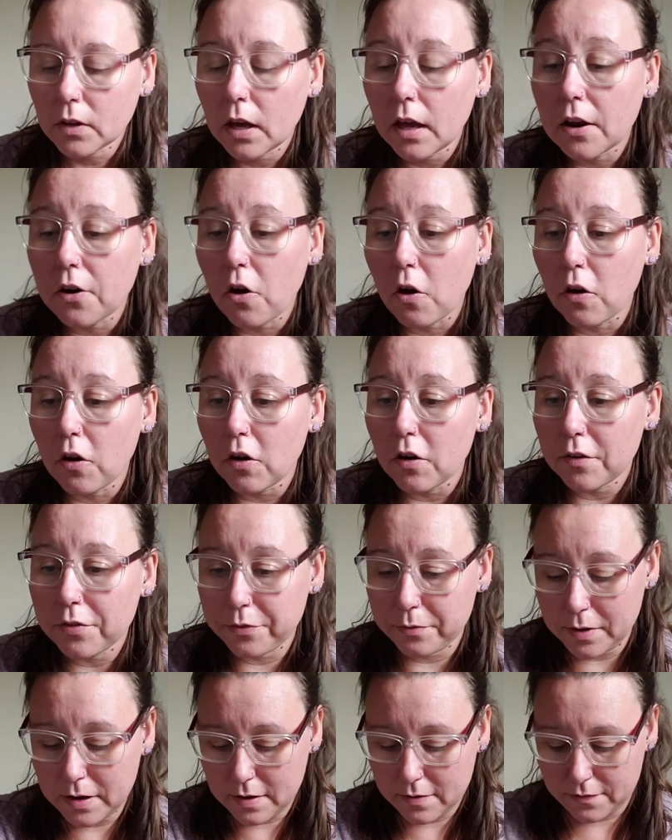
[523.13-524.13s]
And all
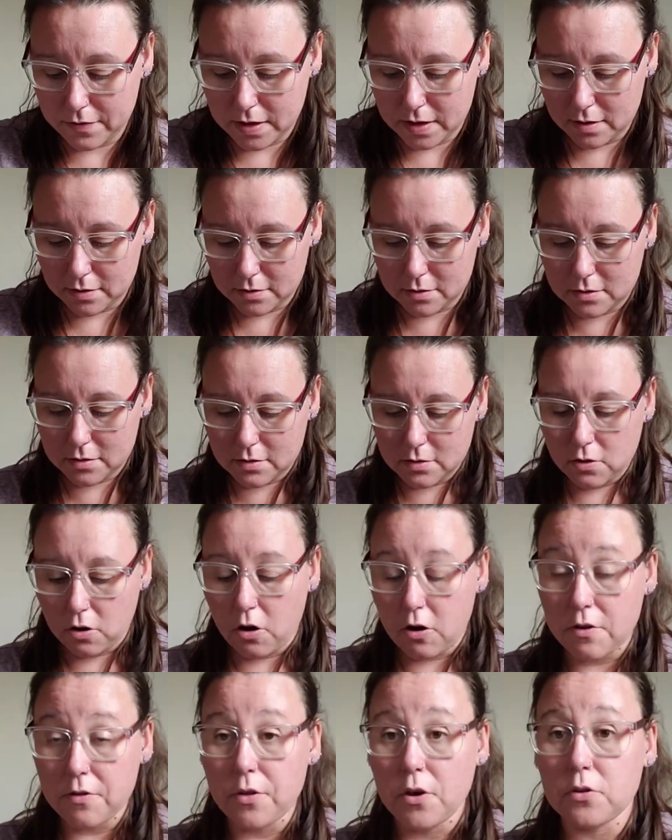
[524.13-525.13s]
three of these
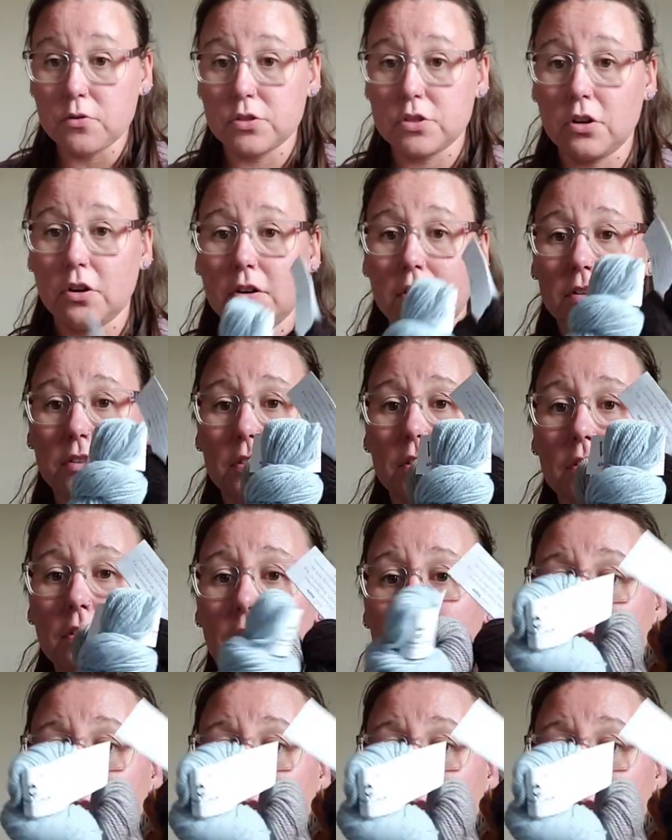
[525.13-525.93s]
are those yarns,